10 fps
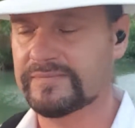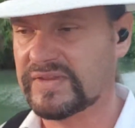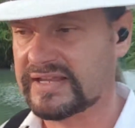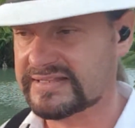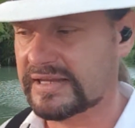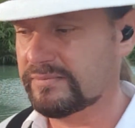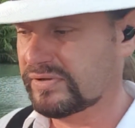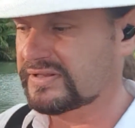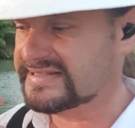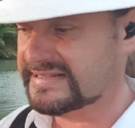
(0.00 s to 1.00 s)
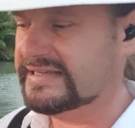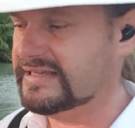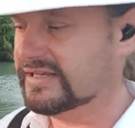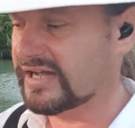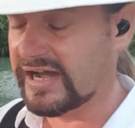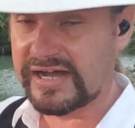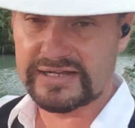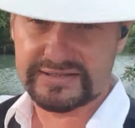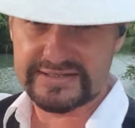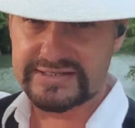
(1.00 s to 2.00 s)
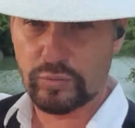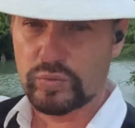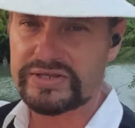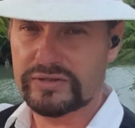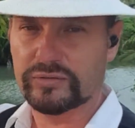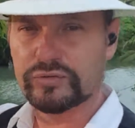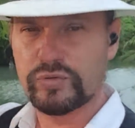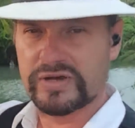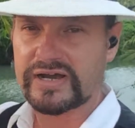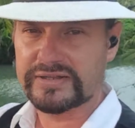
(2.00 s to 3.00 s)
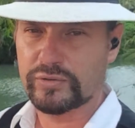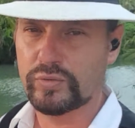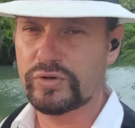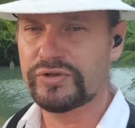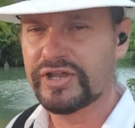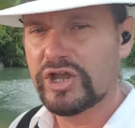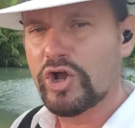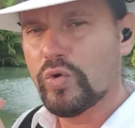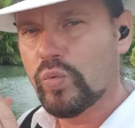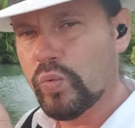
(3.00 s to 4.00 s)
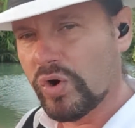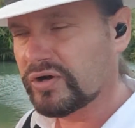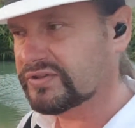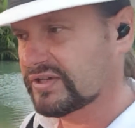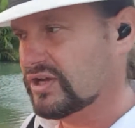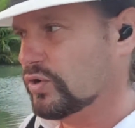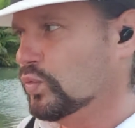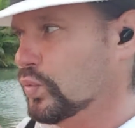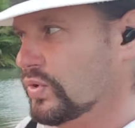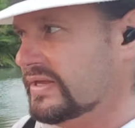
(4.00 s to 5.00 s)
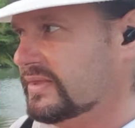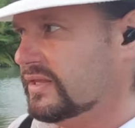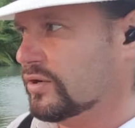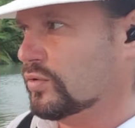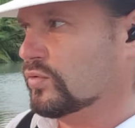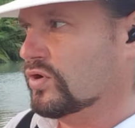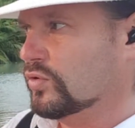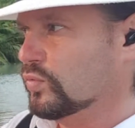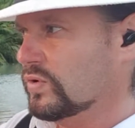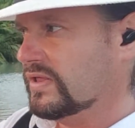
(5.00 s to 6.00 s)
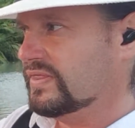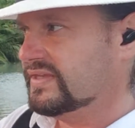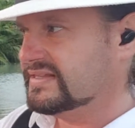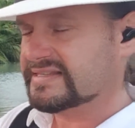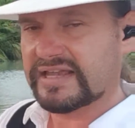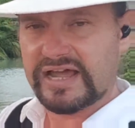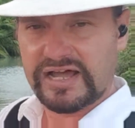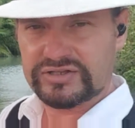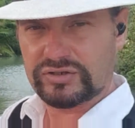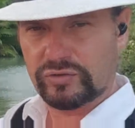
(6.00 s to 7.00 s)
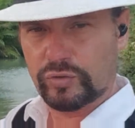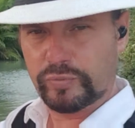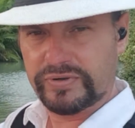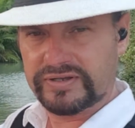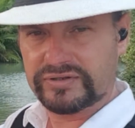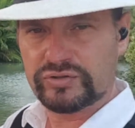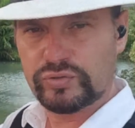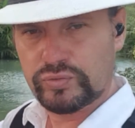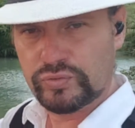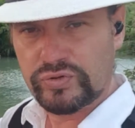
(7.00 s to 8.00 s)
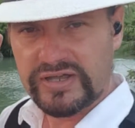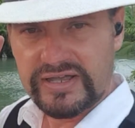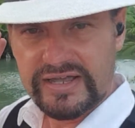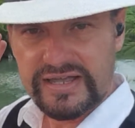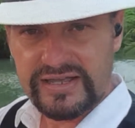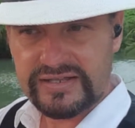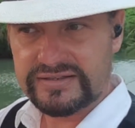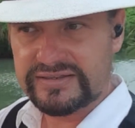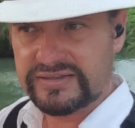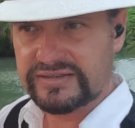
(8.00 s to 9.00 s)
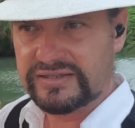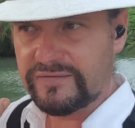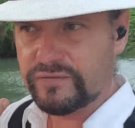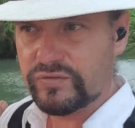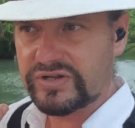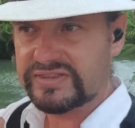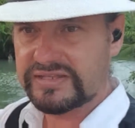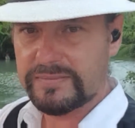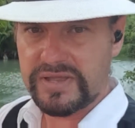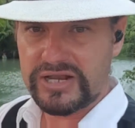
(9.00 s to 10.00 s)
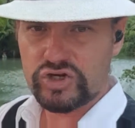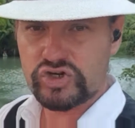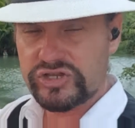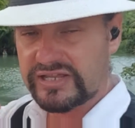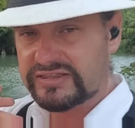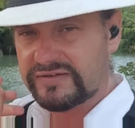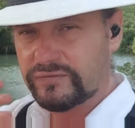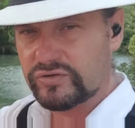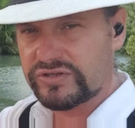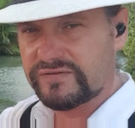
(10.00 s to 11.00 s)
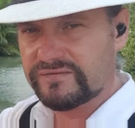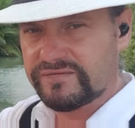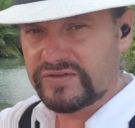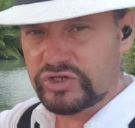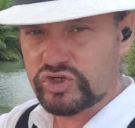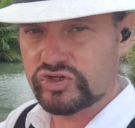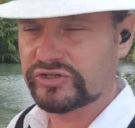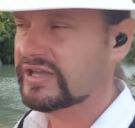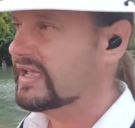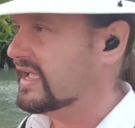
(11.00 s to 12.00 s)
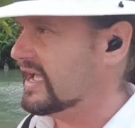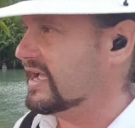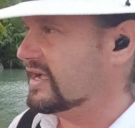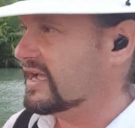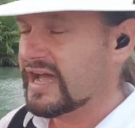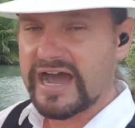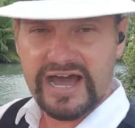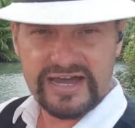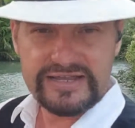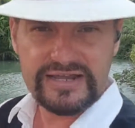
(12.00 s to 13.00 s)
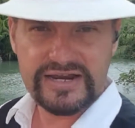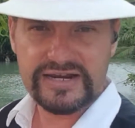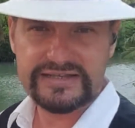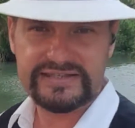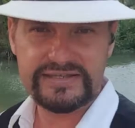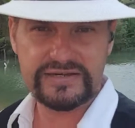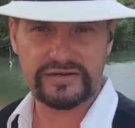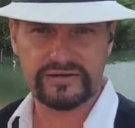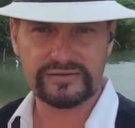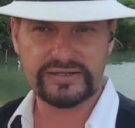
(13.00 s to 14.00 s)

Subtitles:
example, seeing art as a window to another world, what window will this art open to a different dimension, a different vision, a higher idea?